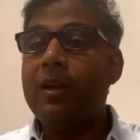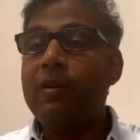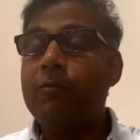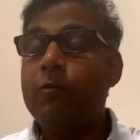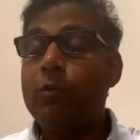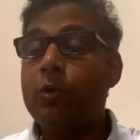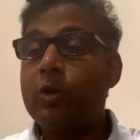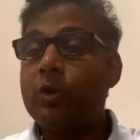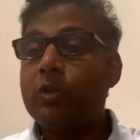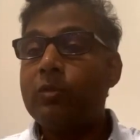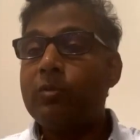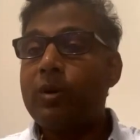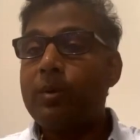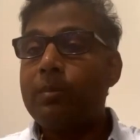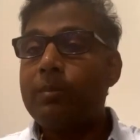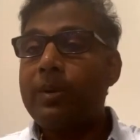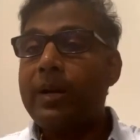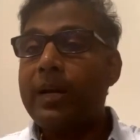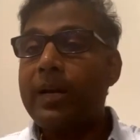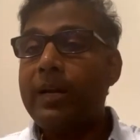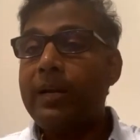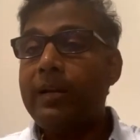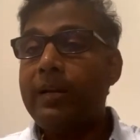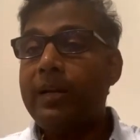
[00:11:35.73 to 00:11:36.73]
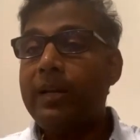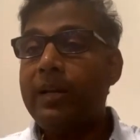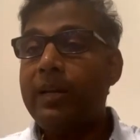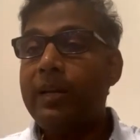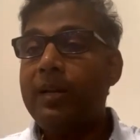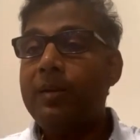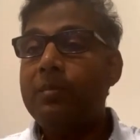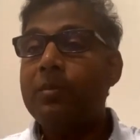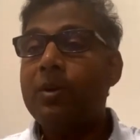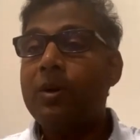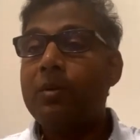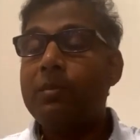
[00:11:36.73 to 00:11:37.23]
folks from my
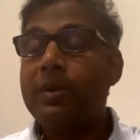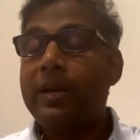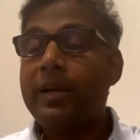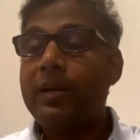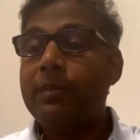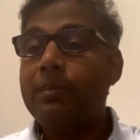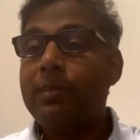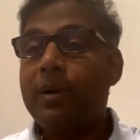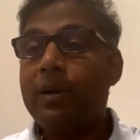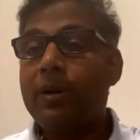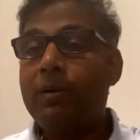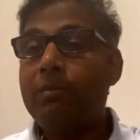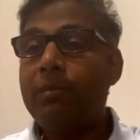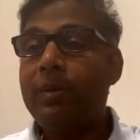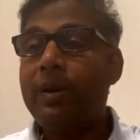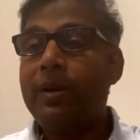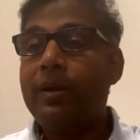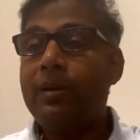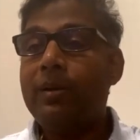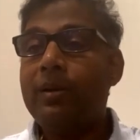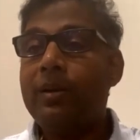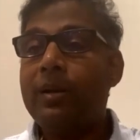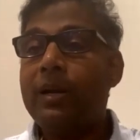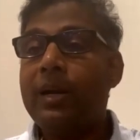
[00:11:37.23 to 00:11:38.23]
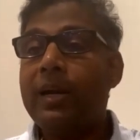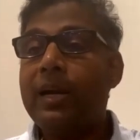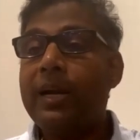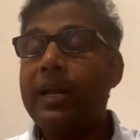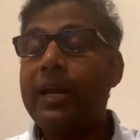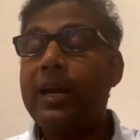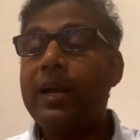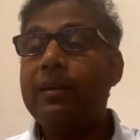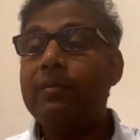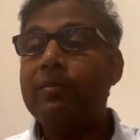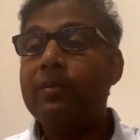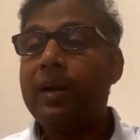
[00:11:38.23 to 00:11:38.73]
team or my department.
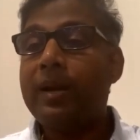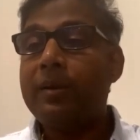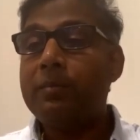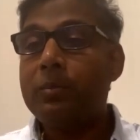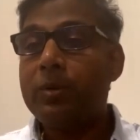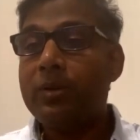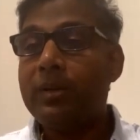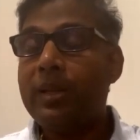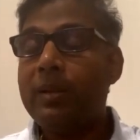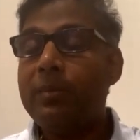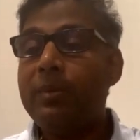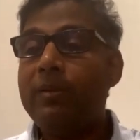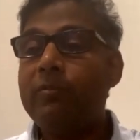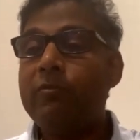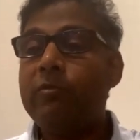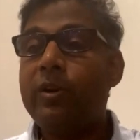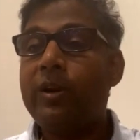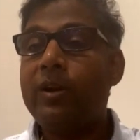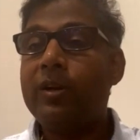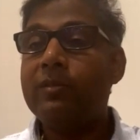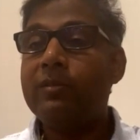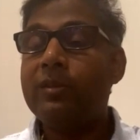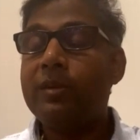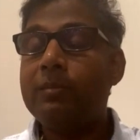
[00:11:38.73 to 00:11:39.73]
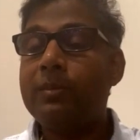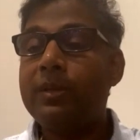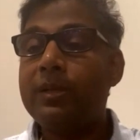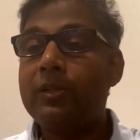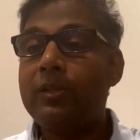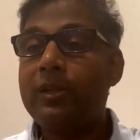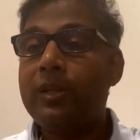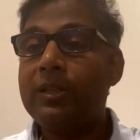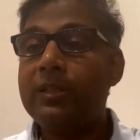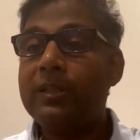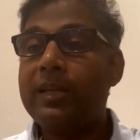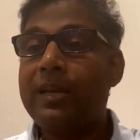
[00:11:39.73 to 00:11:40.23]
I put them in front of the
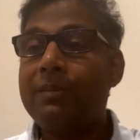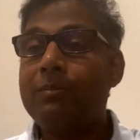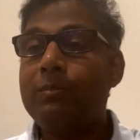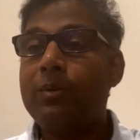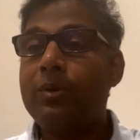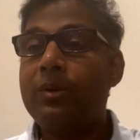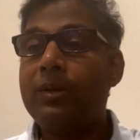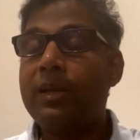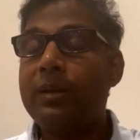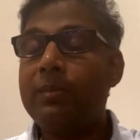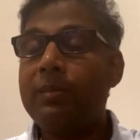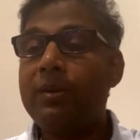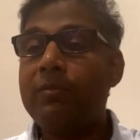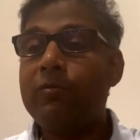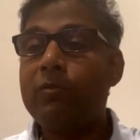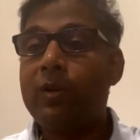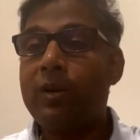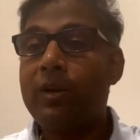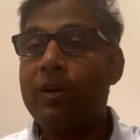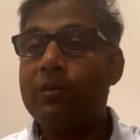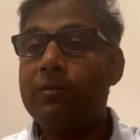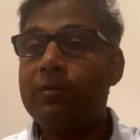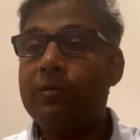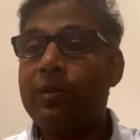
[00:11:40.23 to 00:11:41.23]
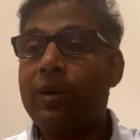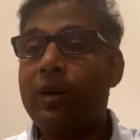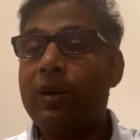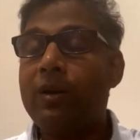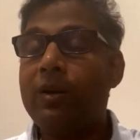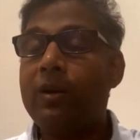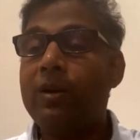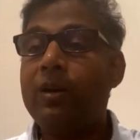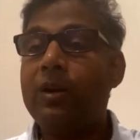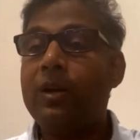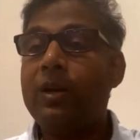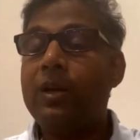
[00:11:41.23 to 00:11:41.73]
business. I put them in front of
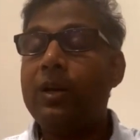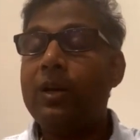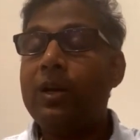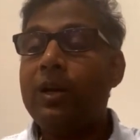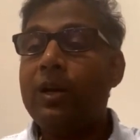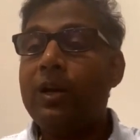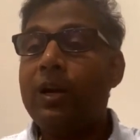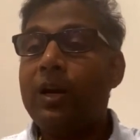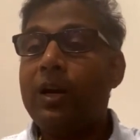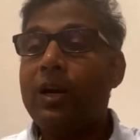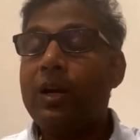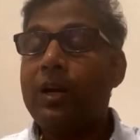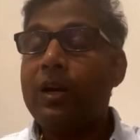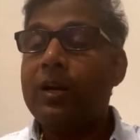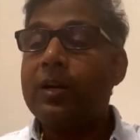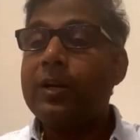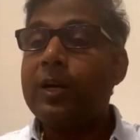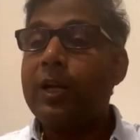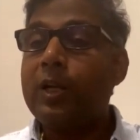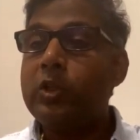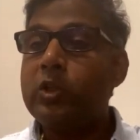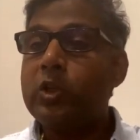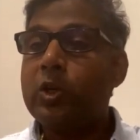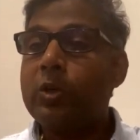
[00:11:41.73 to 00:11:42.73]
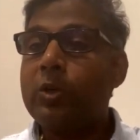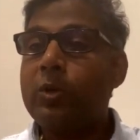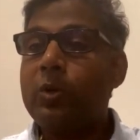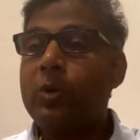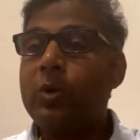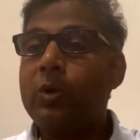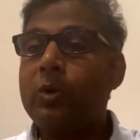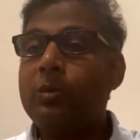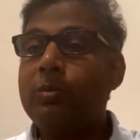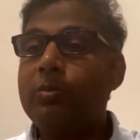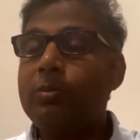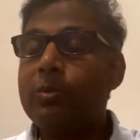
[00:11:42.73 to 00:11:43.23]
our culture
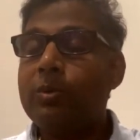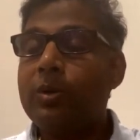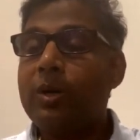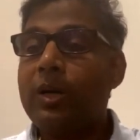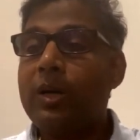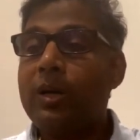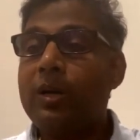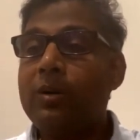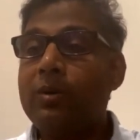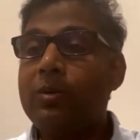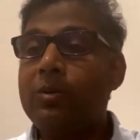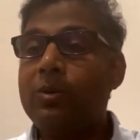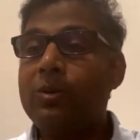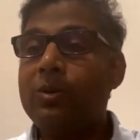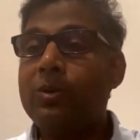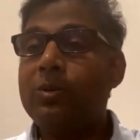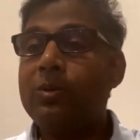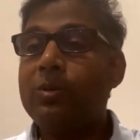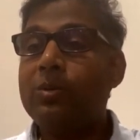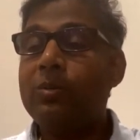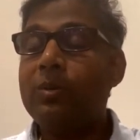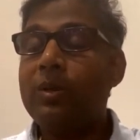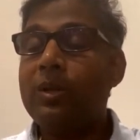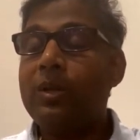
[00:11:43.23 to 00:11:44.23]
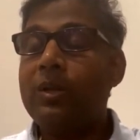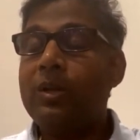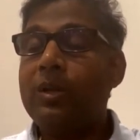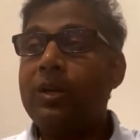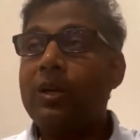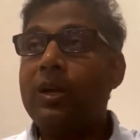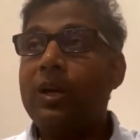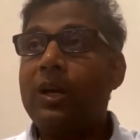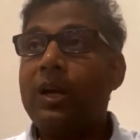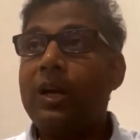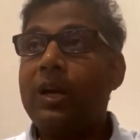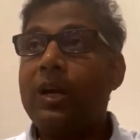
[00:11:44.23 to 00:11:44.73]
group, who
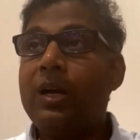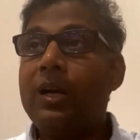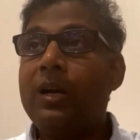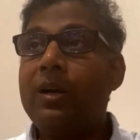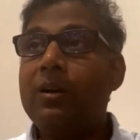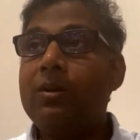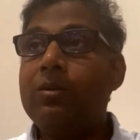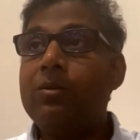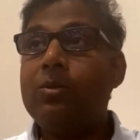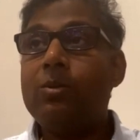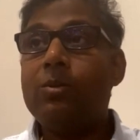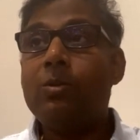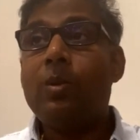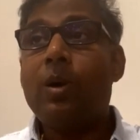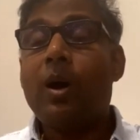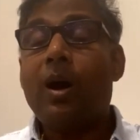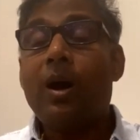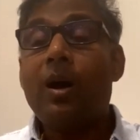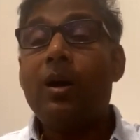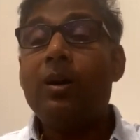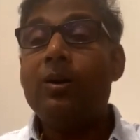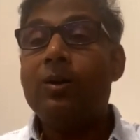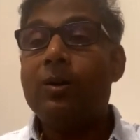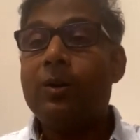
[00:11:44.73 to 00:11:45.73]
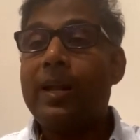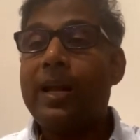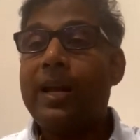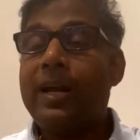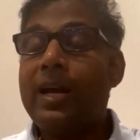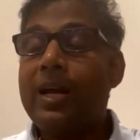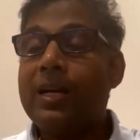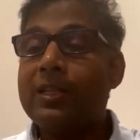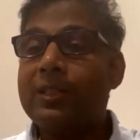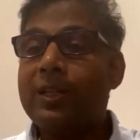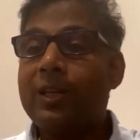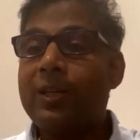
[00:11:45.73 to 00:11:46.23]
are good at
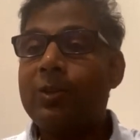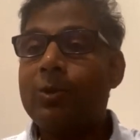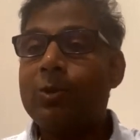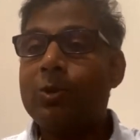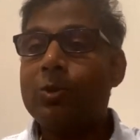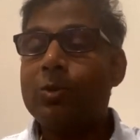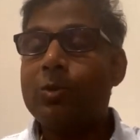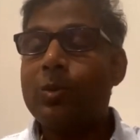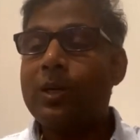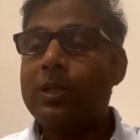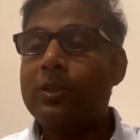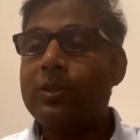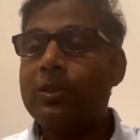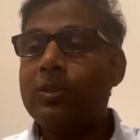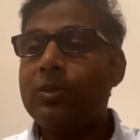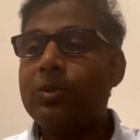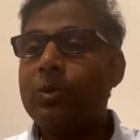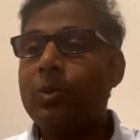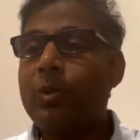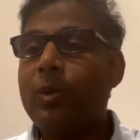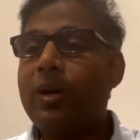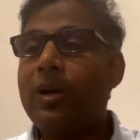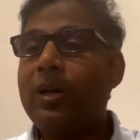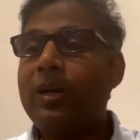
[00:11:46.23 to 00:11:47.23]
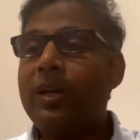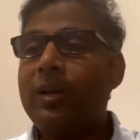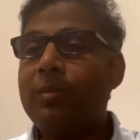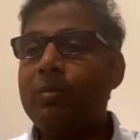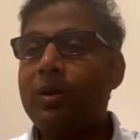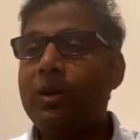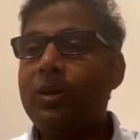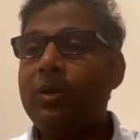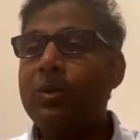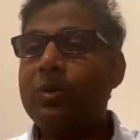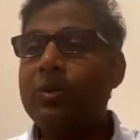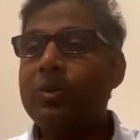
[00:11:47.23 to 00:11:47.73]
asking those questions, who are
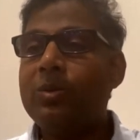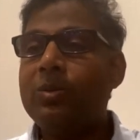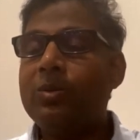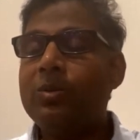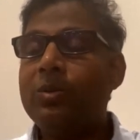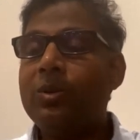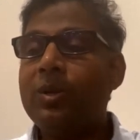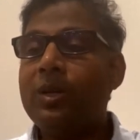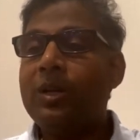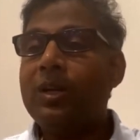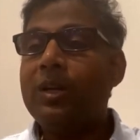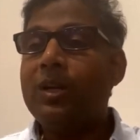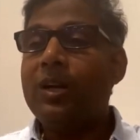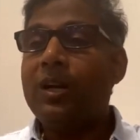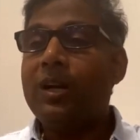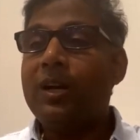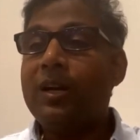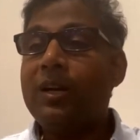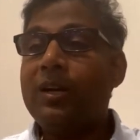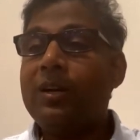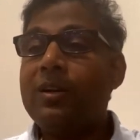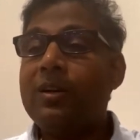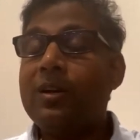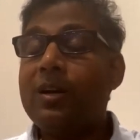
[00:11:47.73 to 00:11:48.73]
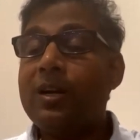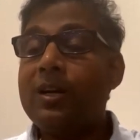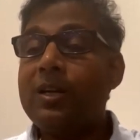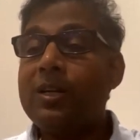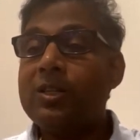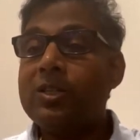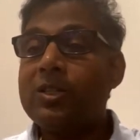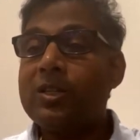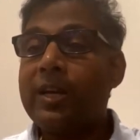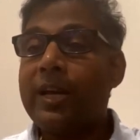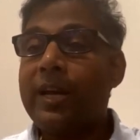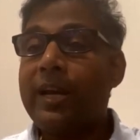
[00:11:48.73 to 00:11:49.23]
able to
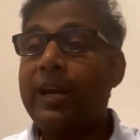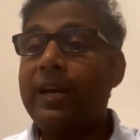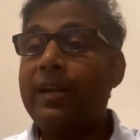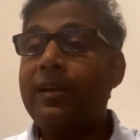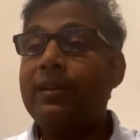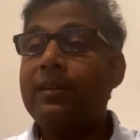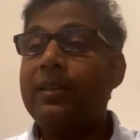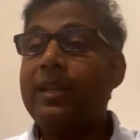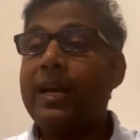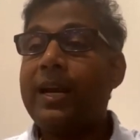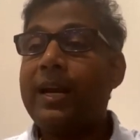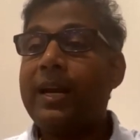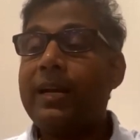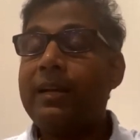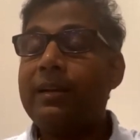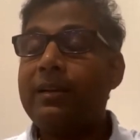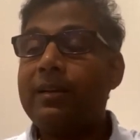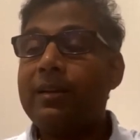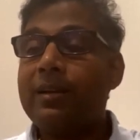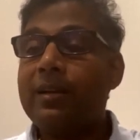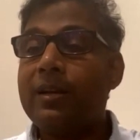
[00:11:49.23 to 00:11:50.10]
understand that